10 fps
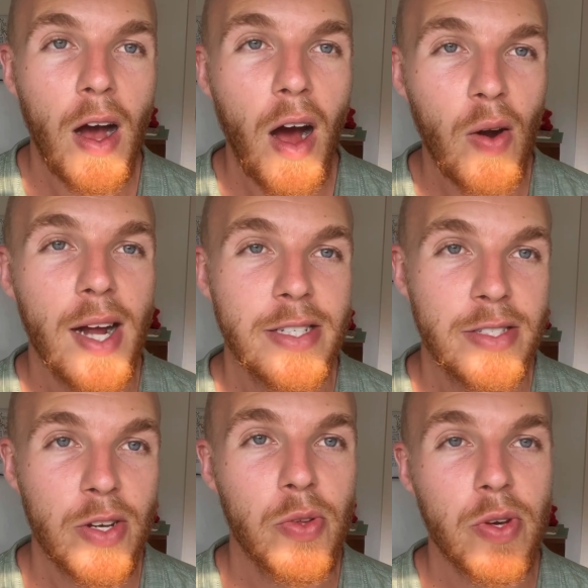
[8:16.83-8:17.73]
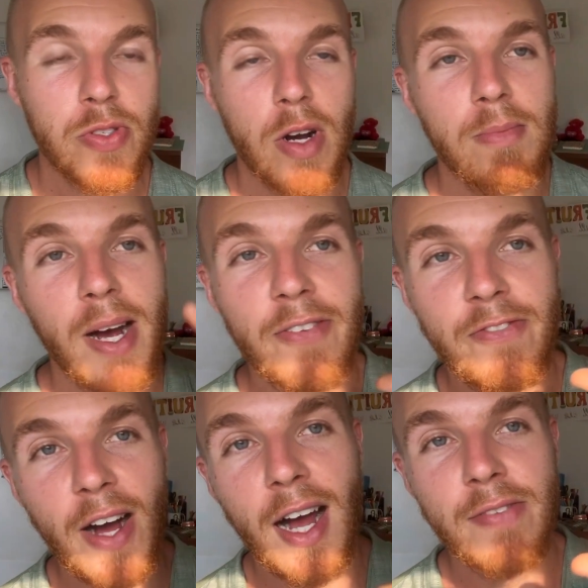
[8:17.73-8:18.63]
All right, so those are my
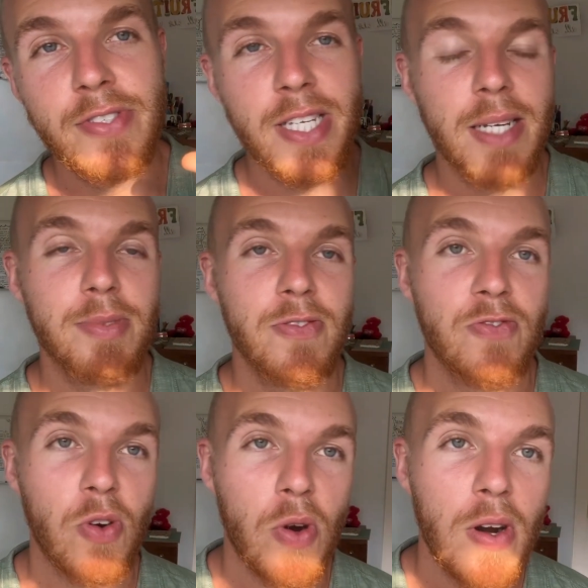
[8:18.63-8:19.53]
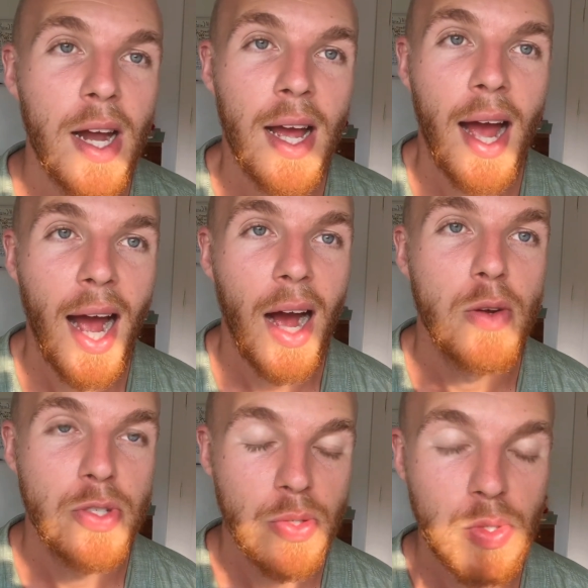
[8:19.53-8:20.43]
5 tips for how
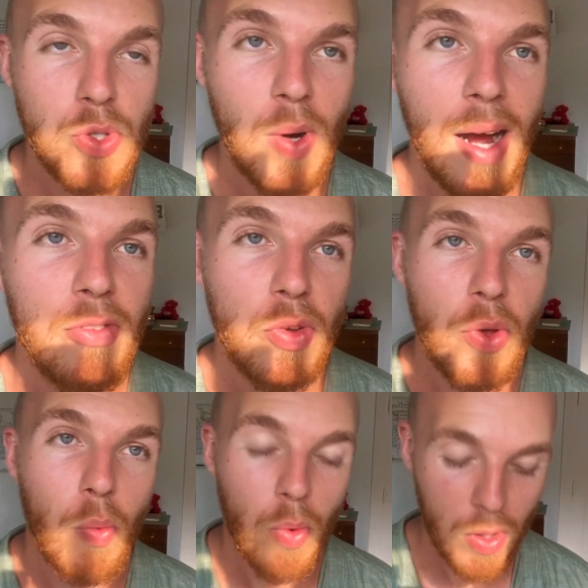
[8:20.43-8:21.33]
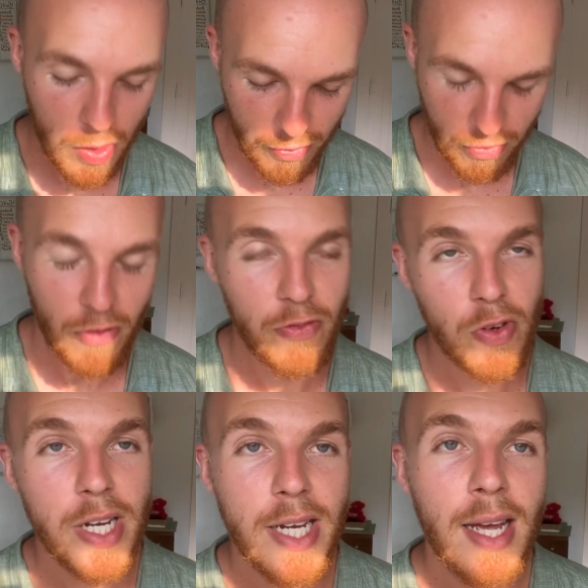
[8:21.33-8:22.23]
to travel the world for
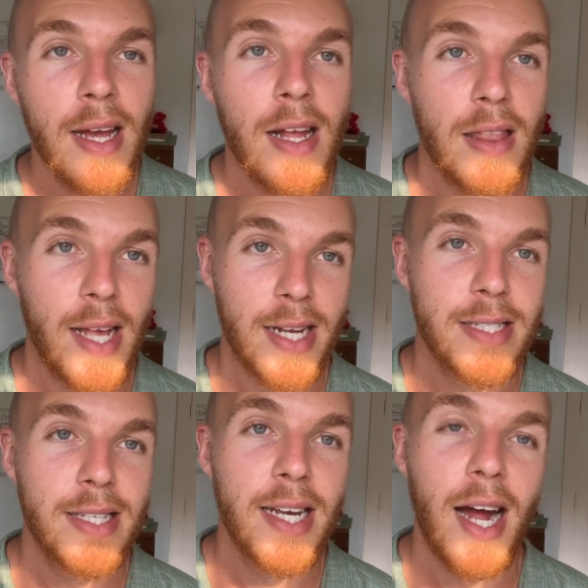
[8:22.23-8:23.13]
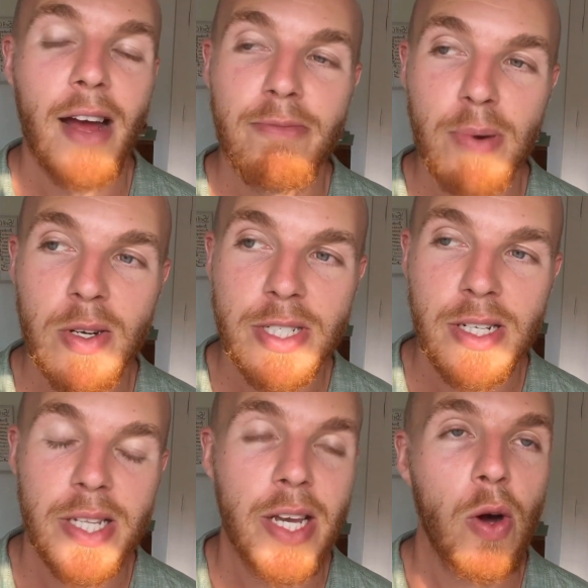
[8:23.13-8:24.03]
free. Like I said, I have
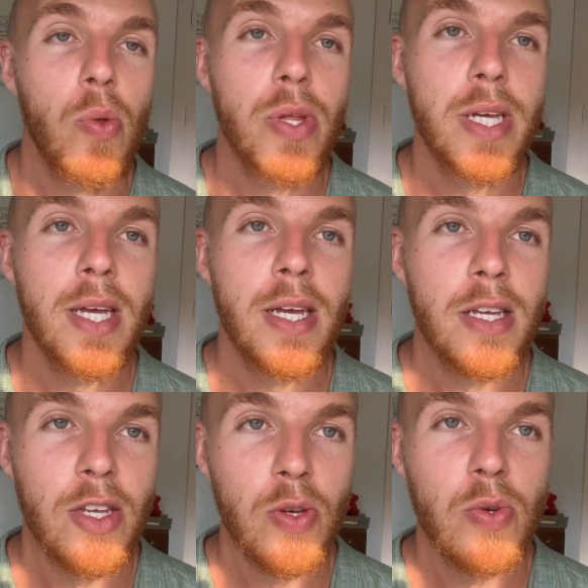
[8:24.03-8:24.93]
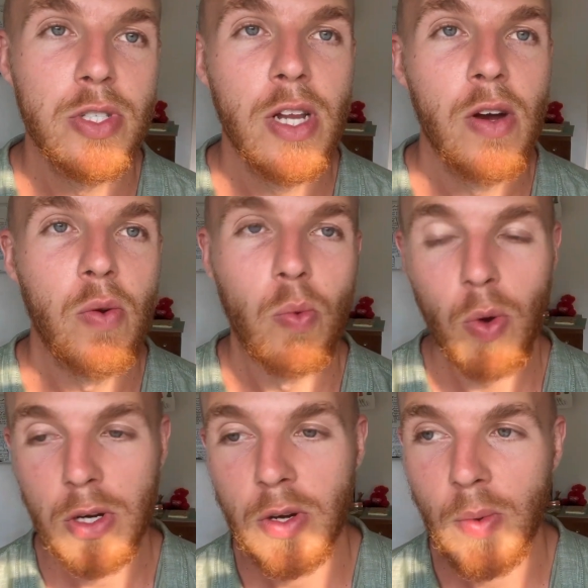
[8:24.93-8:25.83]
personally only used
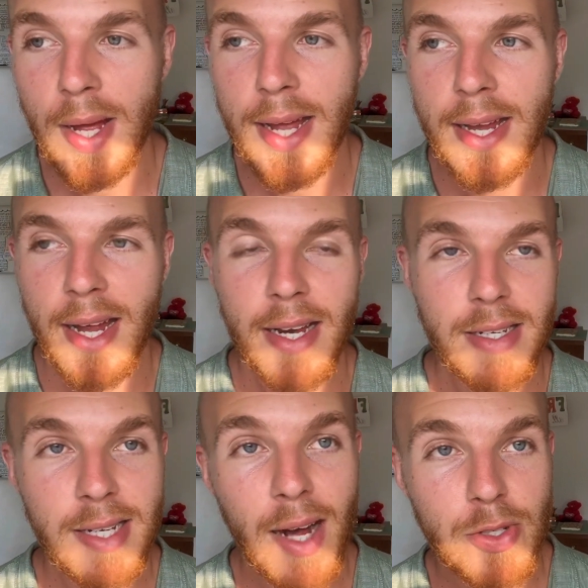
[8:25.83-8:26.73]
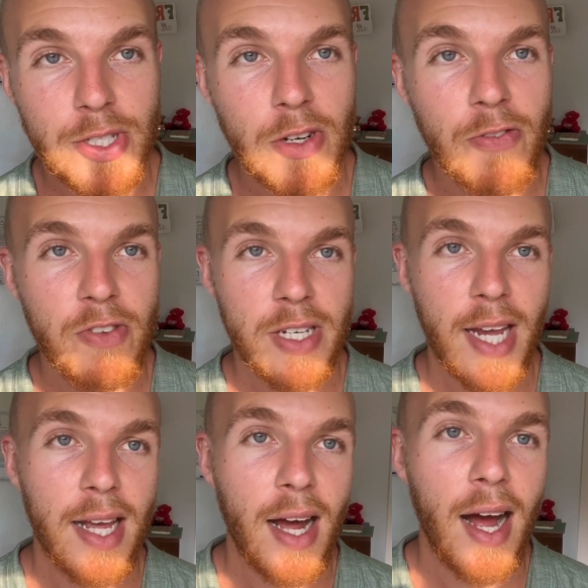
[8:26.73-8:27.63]
Workaway and Couchsurfing,
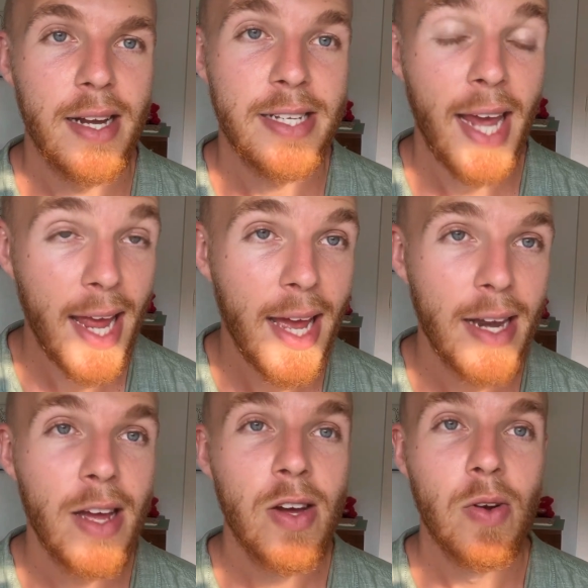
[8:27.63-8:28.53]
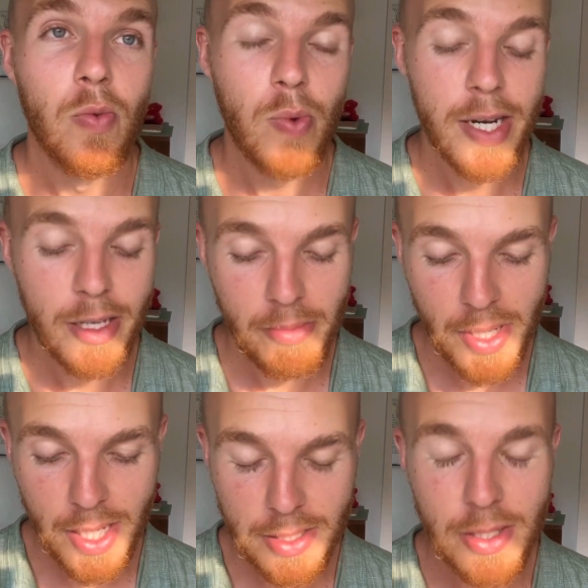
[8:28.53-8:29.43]
and I can
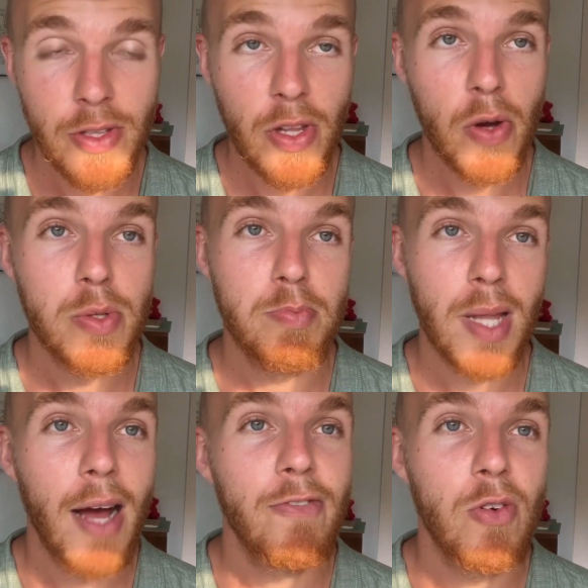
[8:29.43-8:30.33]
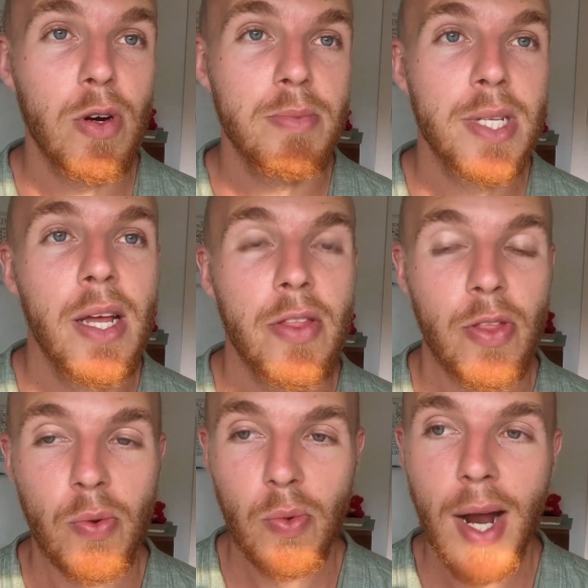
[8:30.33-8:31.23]
recommend those platforms. The
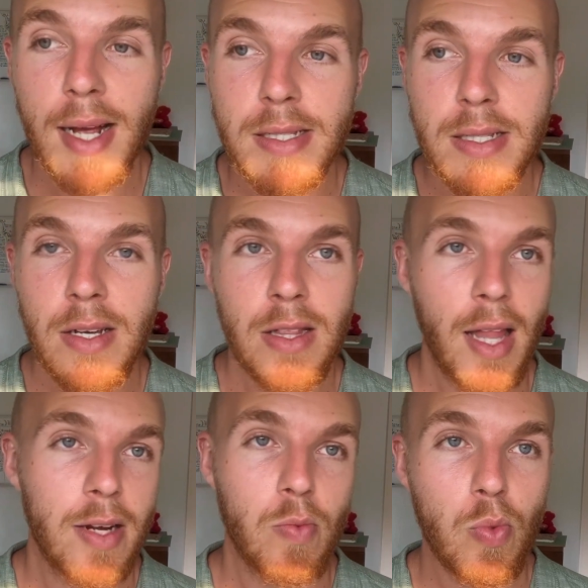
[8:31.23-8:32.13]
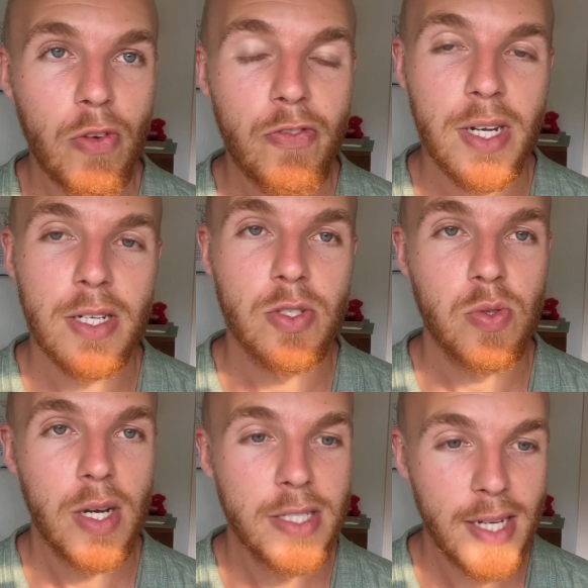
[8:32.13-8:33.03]
rest, like Woofing,
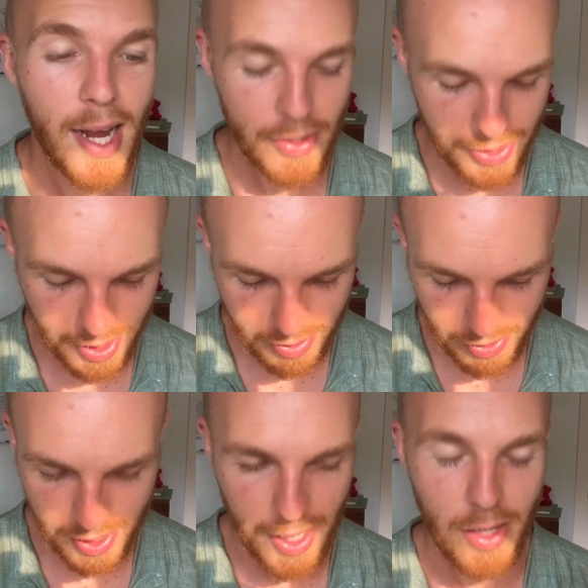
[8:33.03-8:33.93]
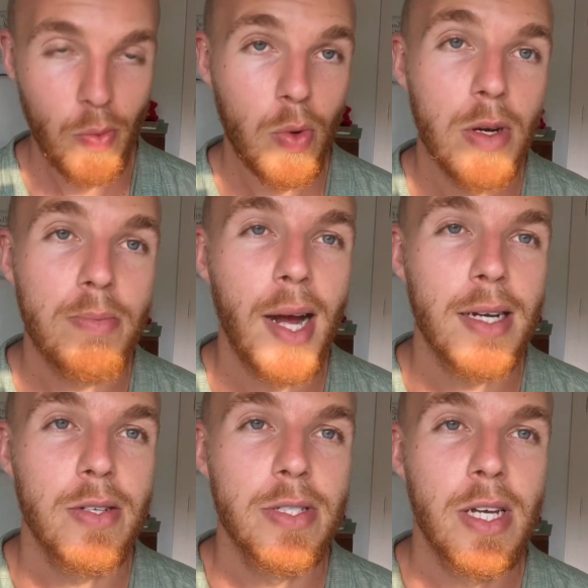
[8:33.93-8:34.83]
Trusted House Sitters, and
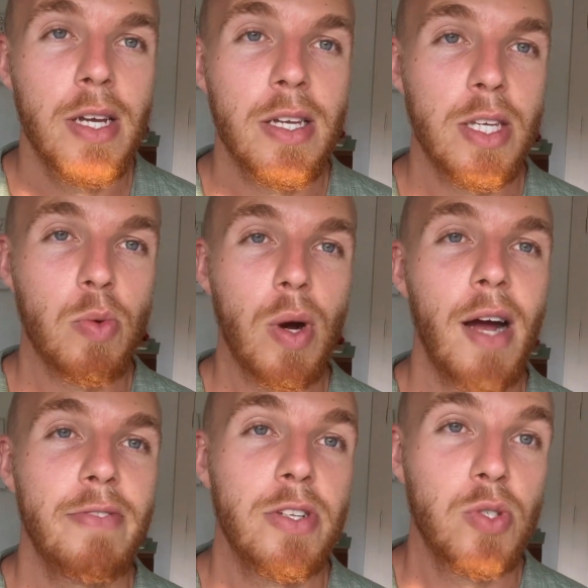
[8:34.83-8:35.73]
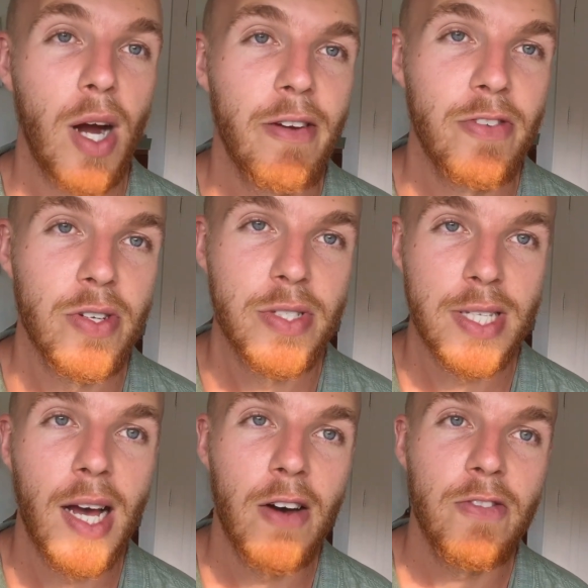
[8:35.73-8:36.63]
Worldpackers, you will have to try for
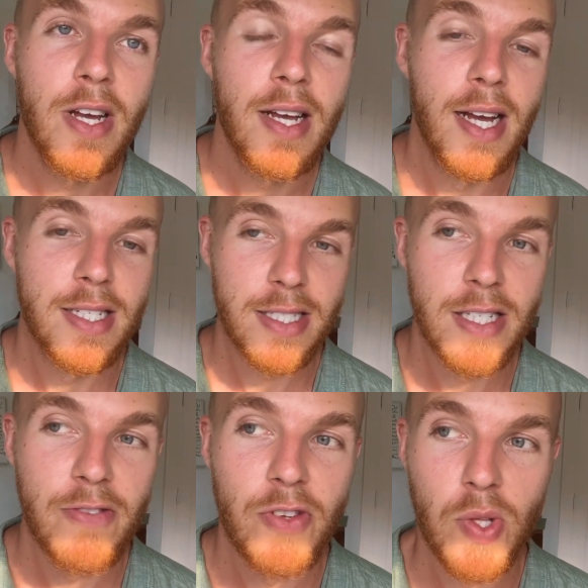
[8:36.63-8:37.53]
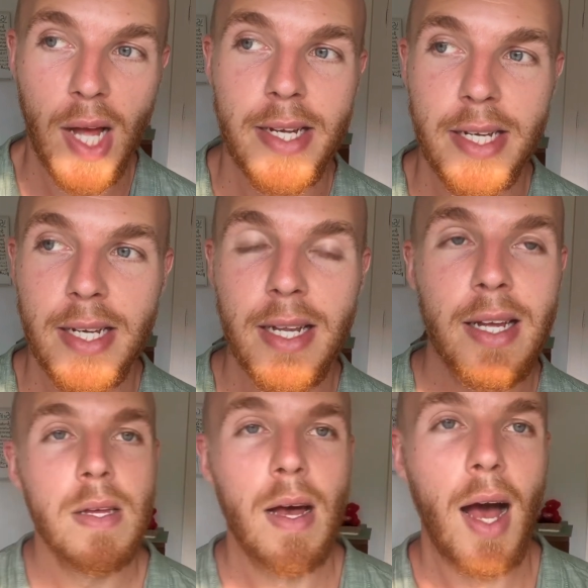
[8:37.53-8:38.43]
yourself and see if you like it.
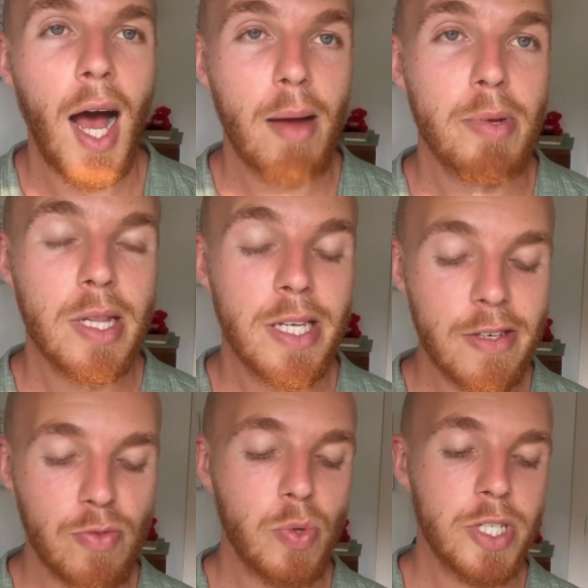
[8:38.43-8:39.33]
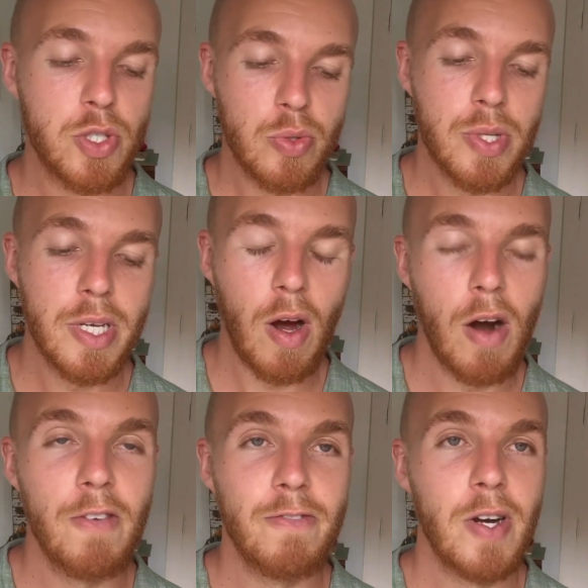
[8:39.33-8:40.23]
I believe we truly
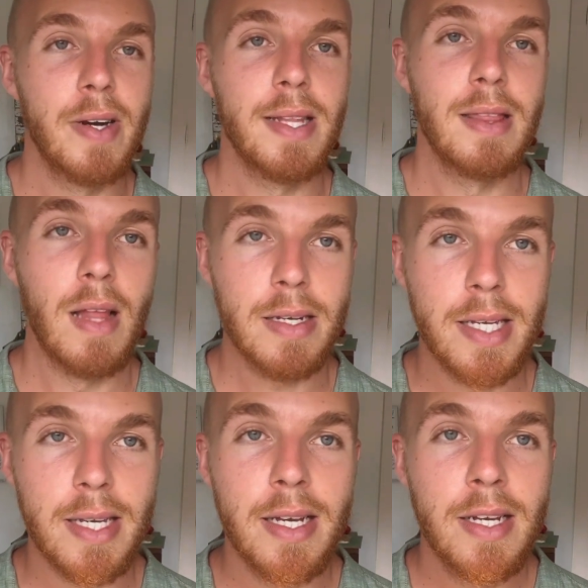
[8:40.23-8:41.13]
are very lucky